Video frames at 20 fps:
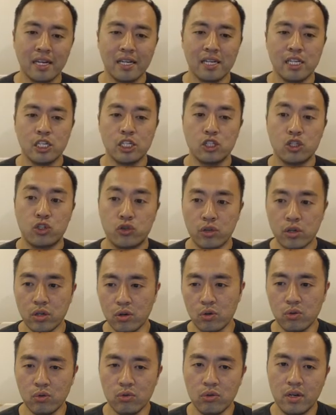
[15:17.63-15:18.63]

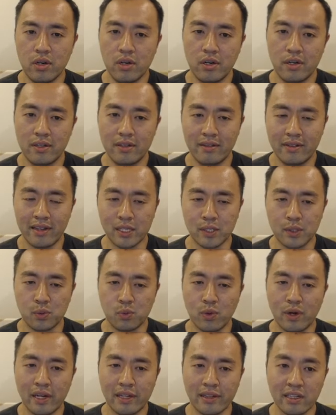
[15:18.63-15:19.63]
So that's
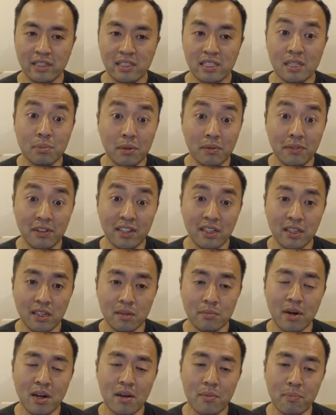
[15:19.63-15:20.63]
why I think CPV, in
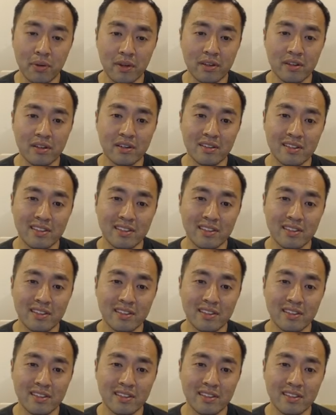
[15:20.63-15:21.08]
my opinion, is a